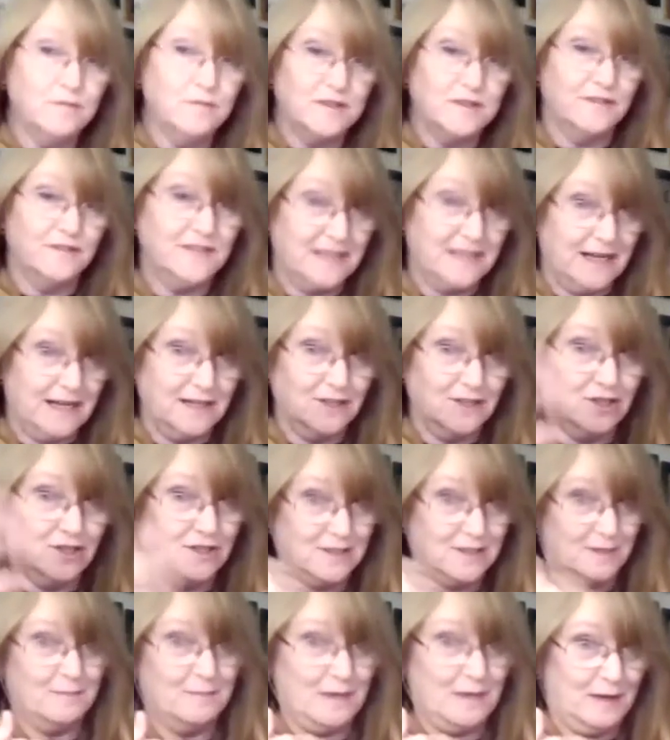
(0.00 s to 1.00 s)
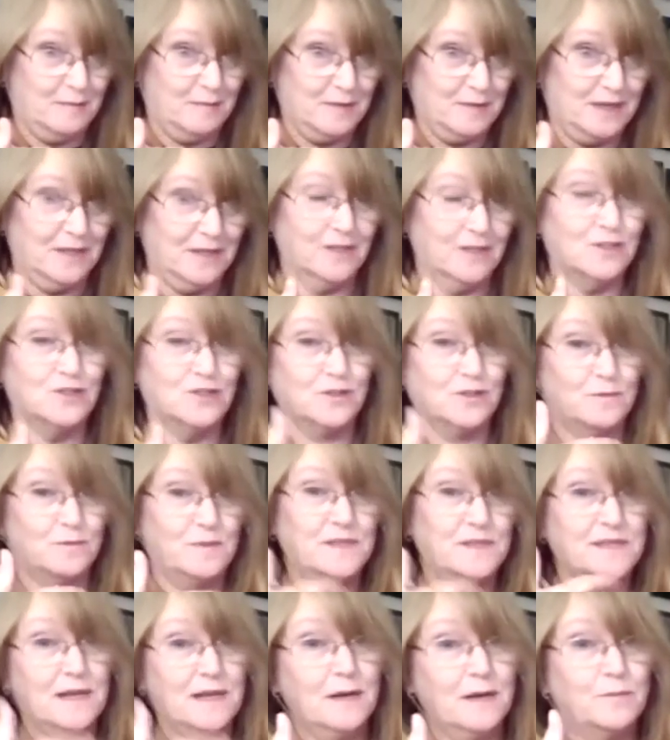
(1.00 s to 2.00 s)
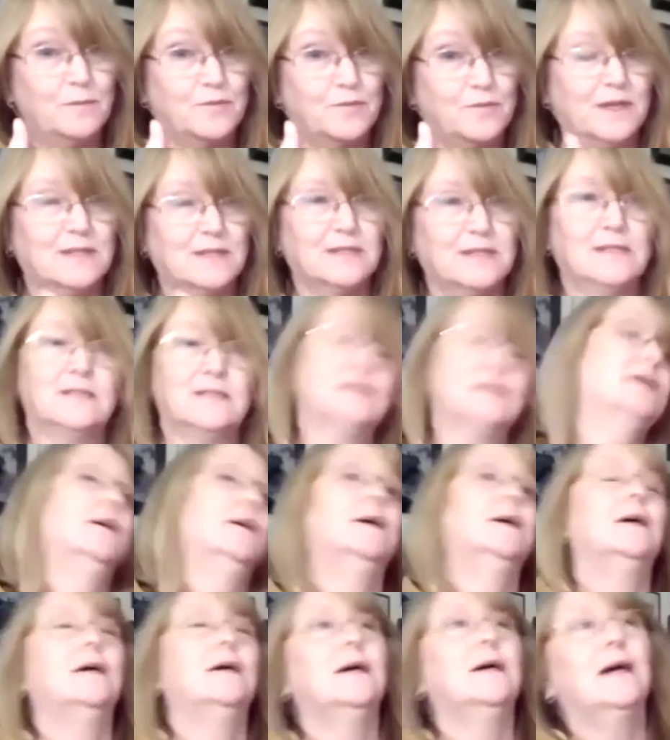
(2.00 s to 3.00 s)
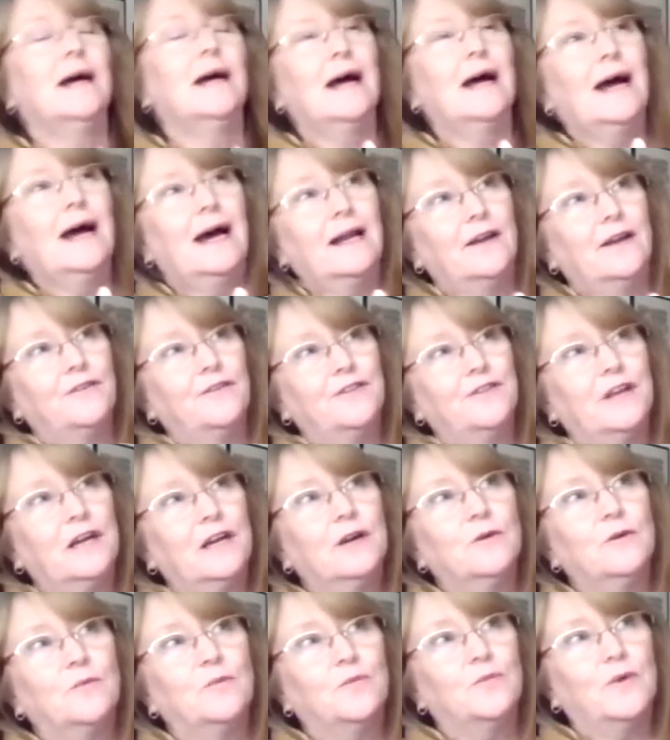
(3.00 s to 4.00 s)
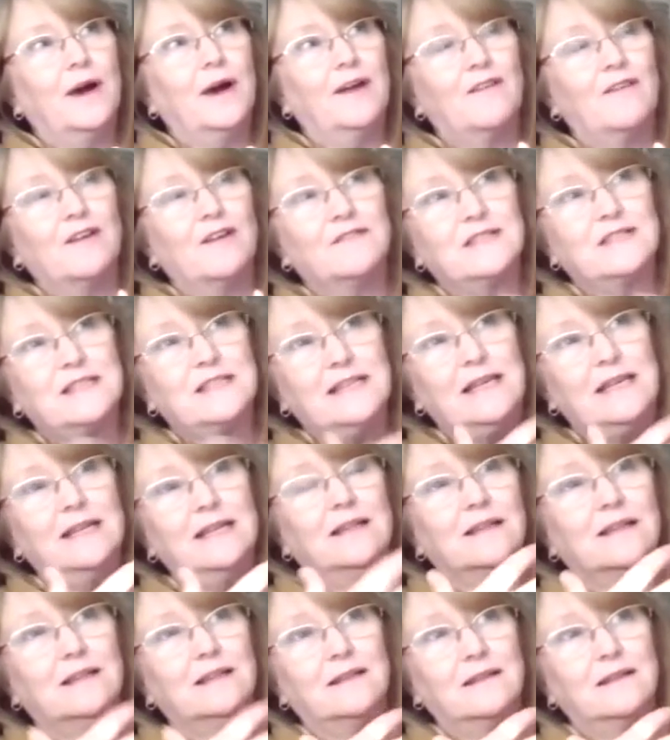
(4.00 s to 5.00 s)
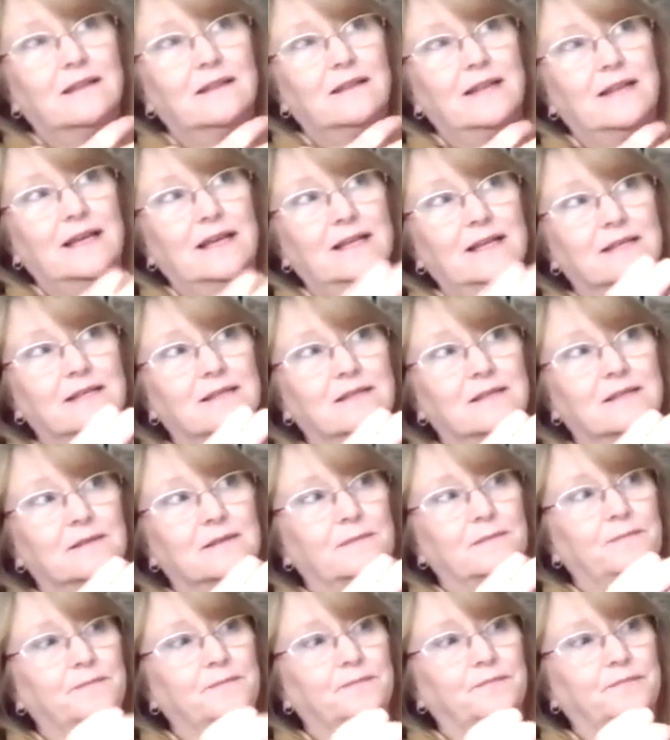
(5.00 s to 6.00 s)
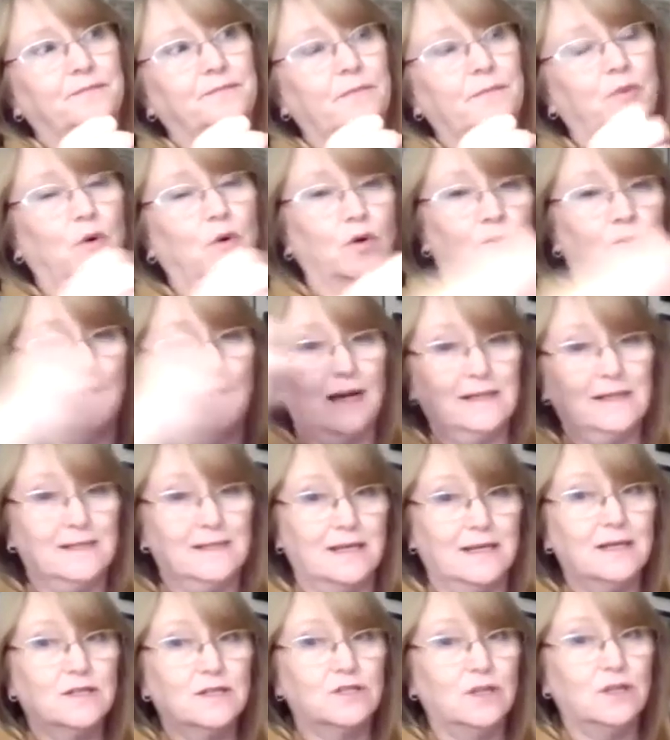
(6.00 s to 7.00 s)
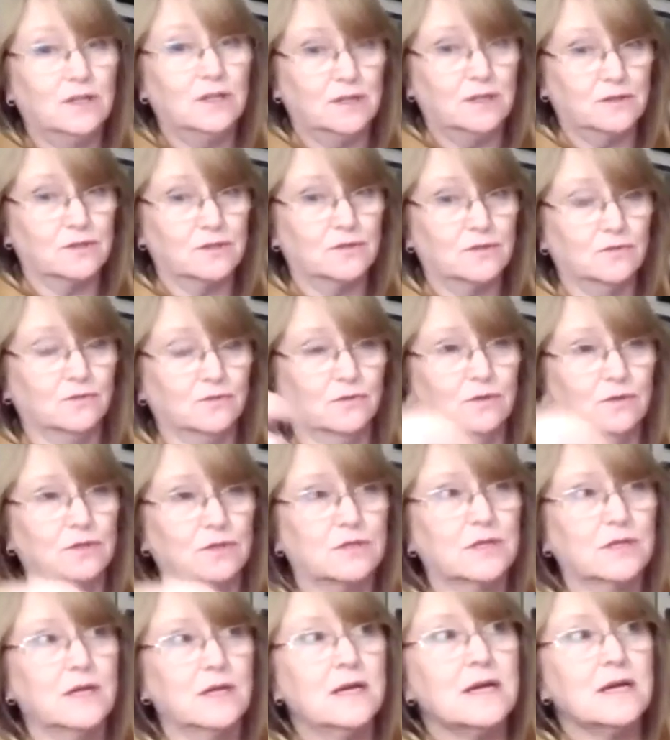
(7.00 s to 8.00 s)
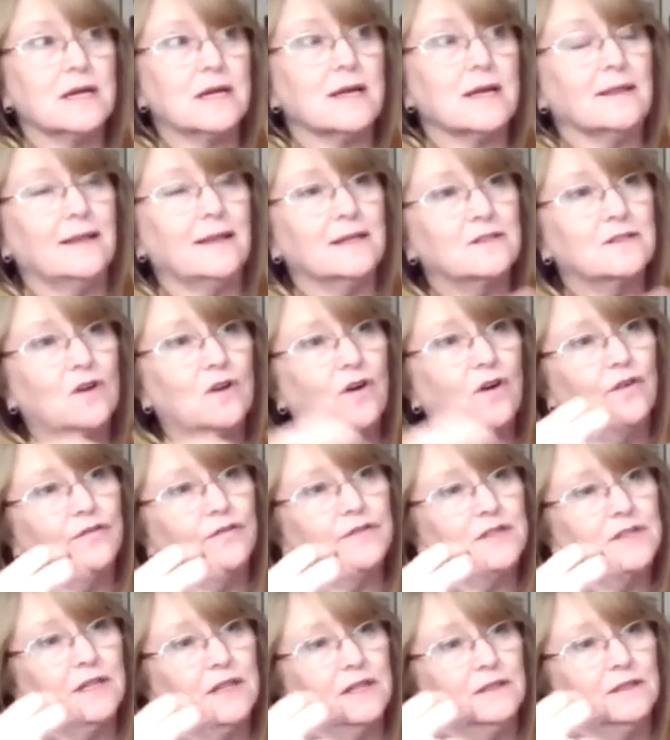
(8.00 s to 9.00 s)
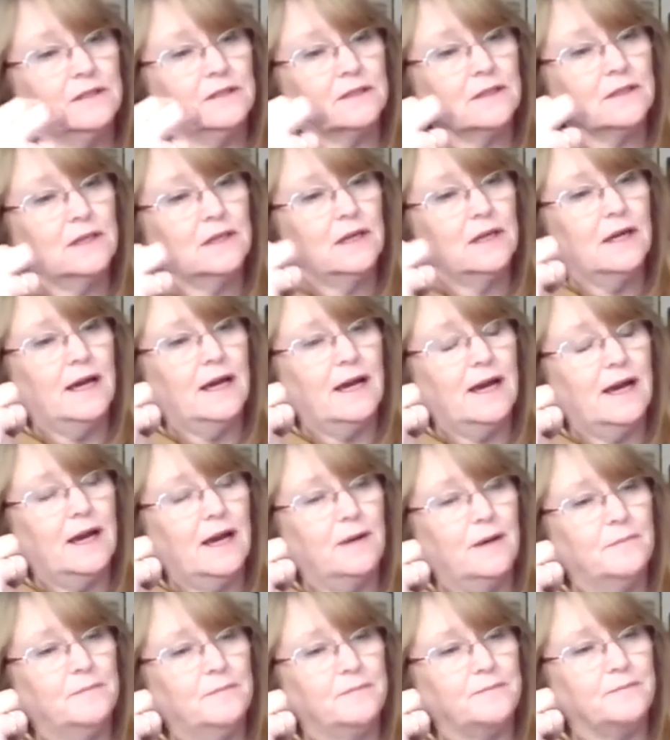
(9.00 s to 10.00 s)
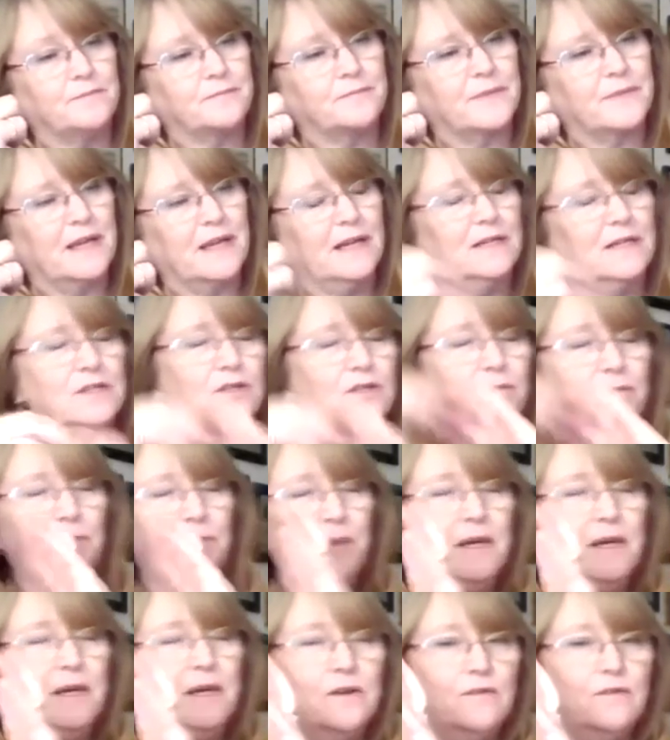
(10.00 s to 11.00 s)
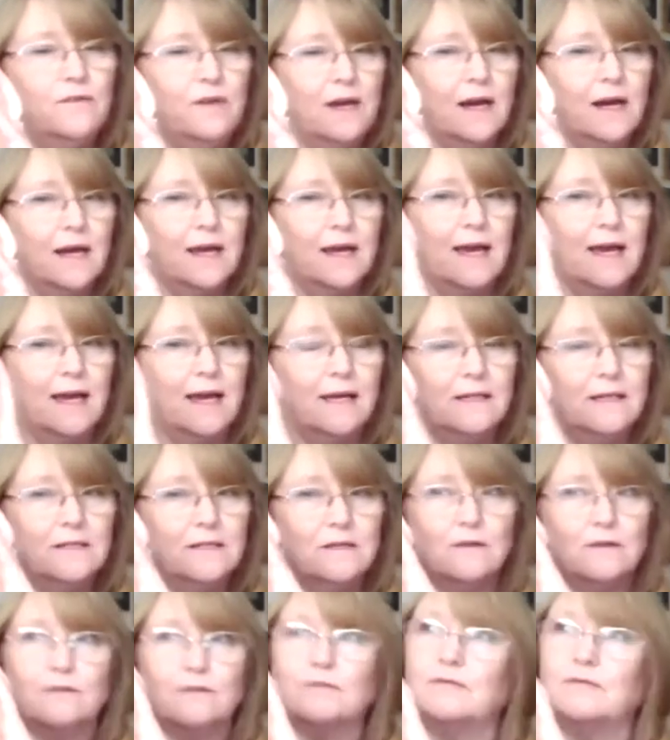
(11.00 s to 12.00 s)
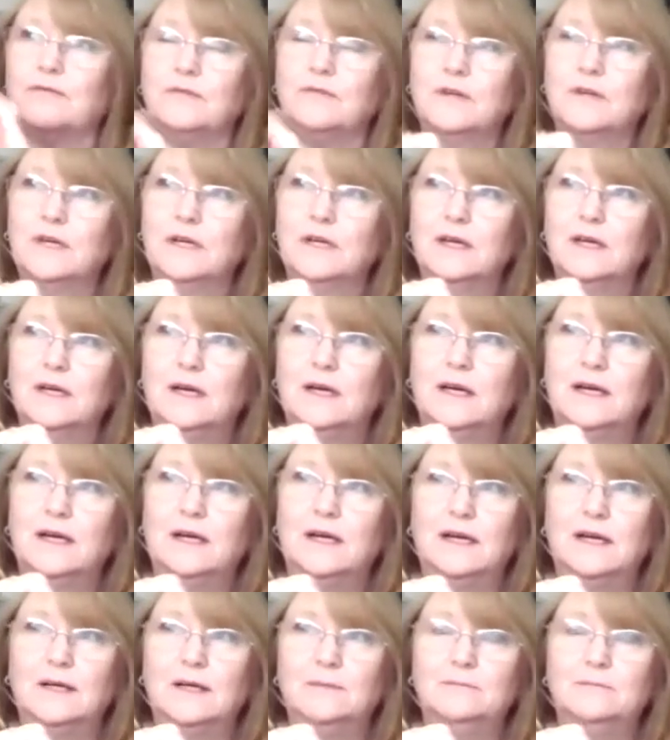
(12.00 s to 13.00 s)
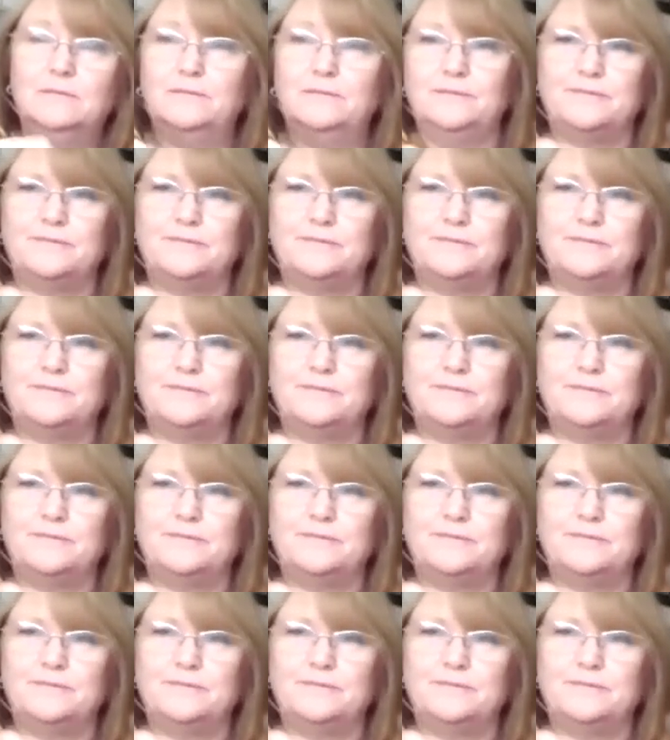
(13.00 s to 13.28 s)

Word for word: of intelligence, in my opinion, should be celebrated. And I think where I've seen this polarization in schools, there's often um, a superior kind of um,